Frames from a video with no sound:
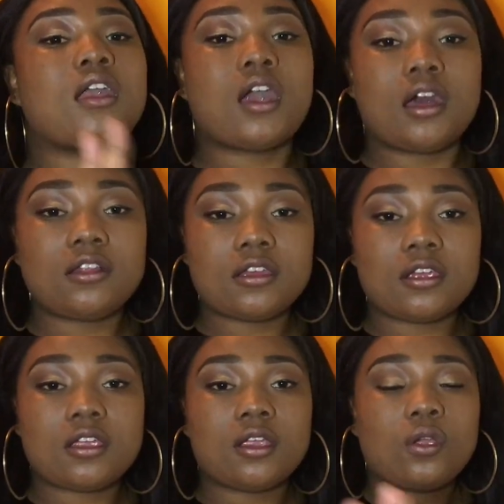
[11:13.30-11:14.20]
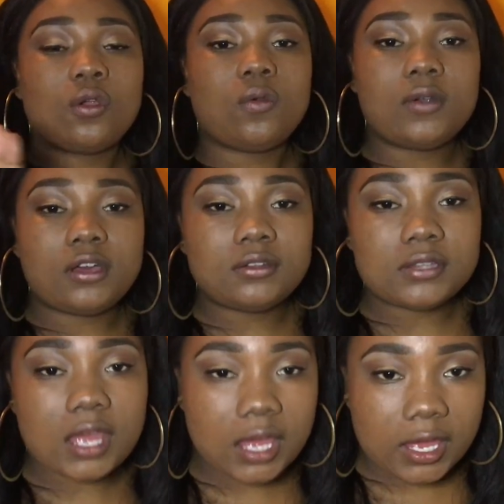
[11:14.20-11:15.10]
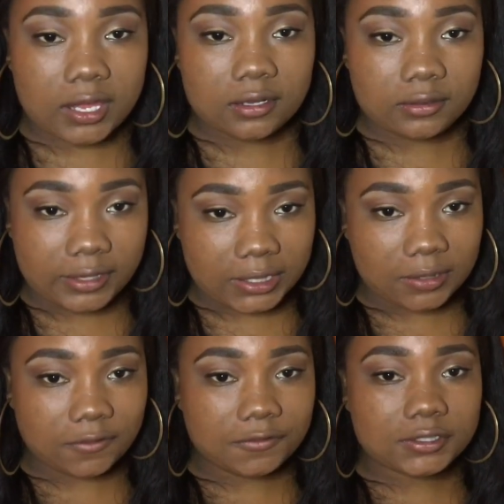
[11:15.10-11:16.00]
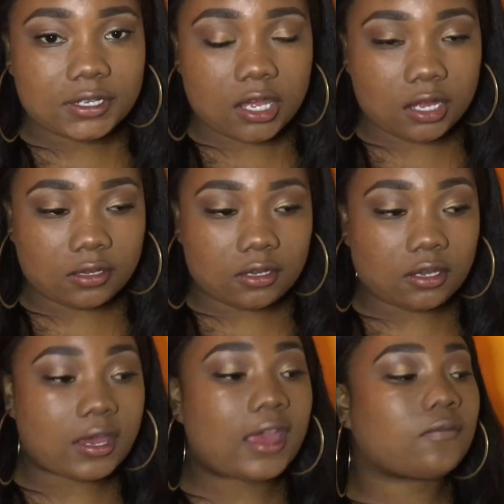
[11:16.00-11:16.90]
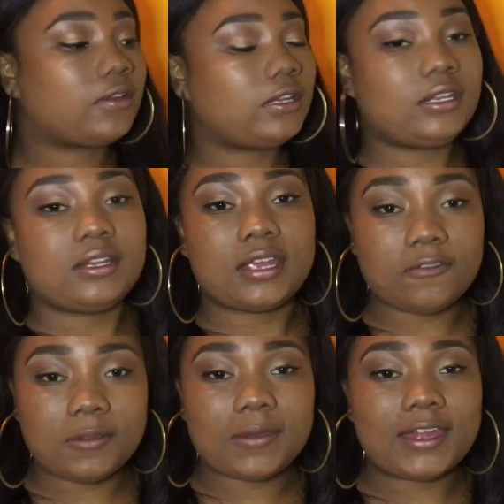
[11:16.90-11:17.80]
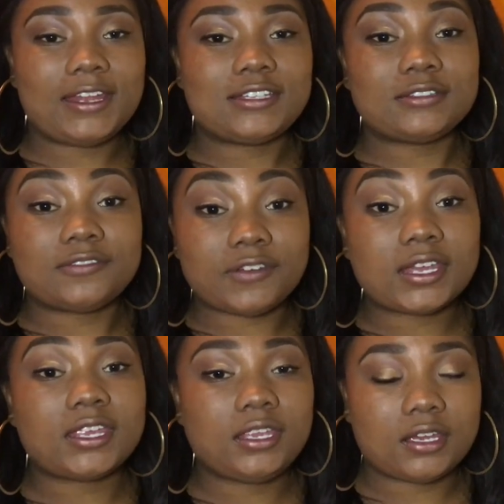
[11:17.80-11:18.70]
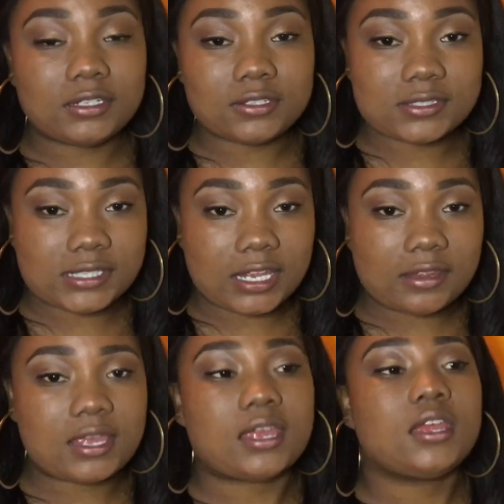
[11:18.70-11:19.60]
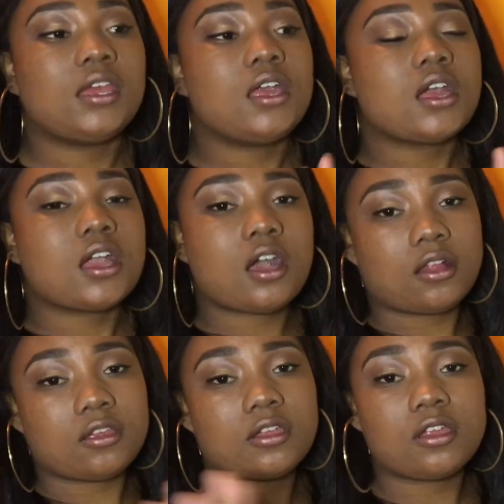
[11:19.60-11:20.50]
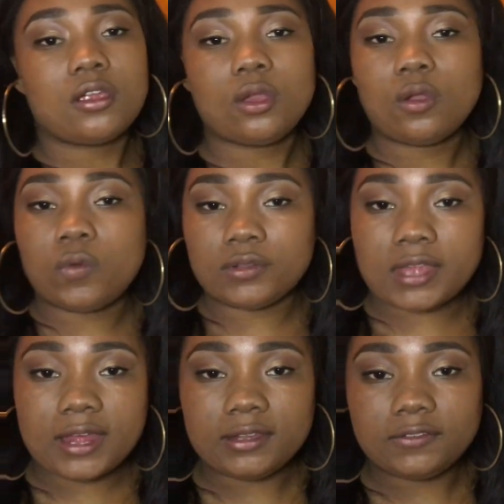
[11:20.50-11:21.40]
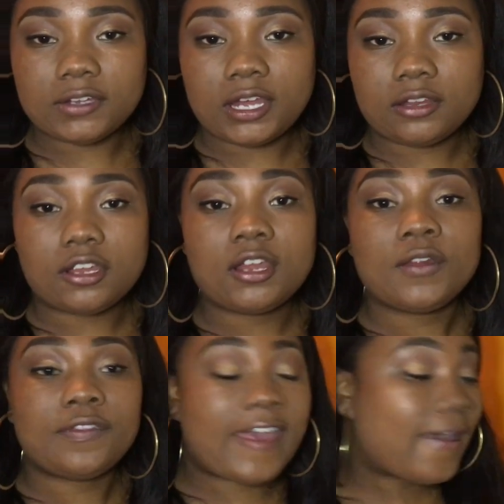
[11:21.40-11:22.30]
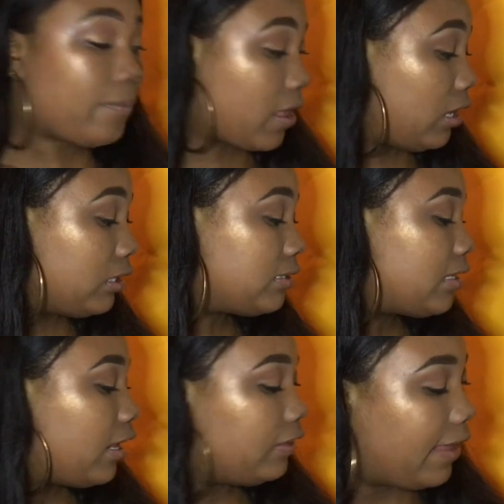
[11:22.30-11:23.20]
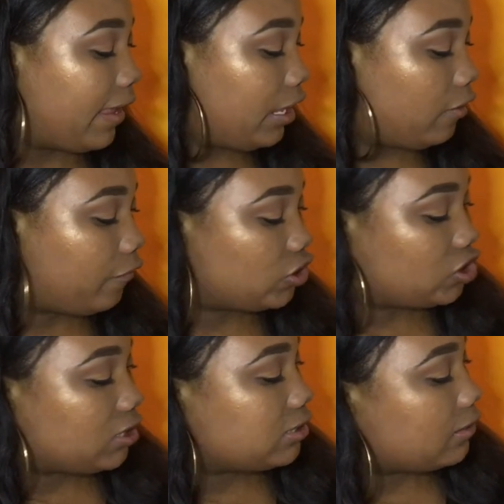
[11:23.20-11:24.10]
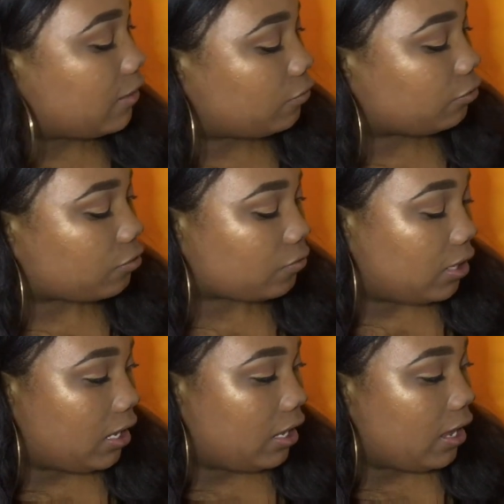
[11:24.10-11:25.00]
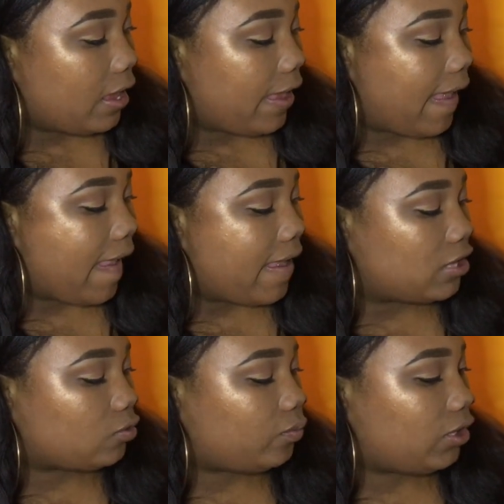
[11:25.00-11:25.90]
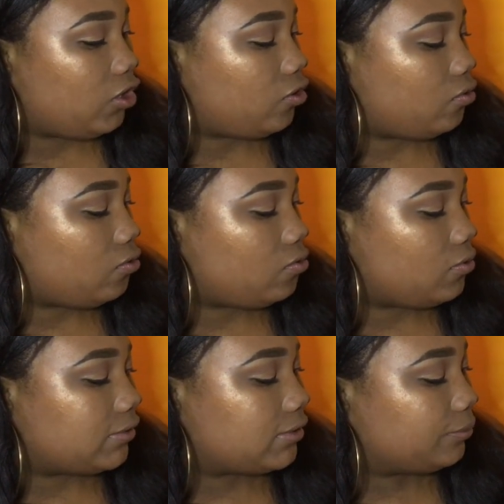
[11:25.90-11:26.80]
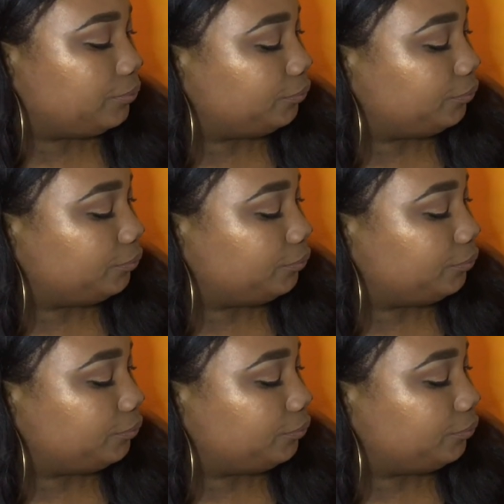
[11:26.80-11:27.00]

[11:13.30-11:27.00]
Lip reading: Color will not lift color. I really need everybody to fucking understand that. Color will not lift color. That means that if she's a level 3 and we use